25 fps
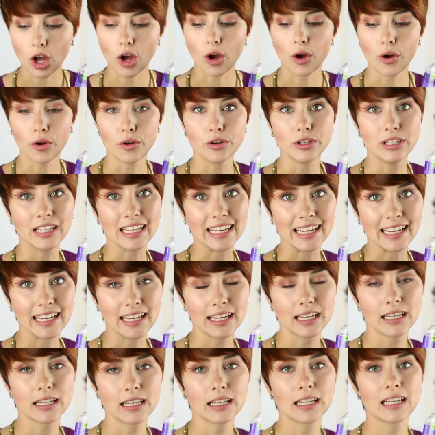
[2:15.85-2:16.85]
only,
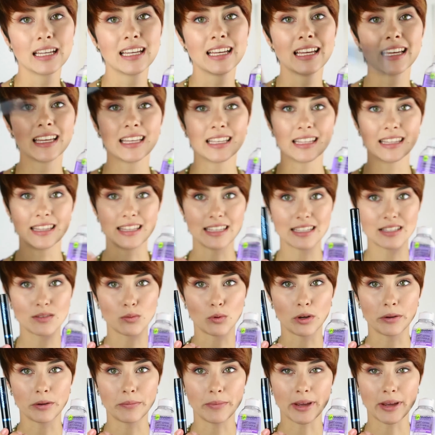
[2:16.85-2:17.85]
this one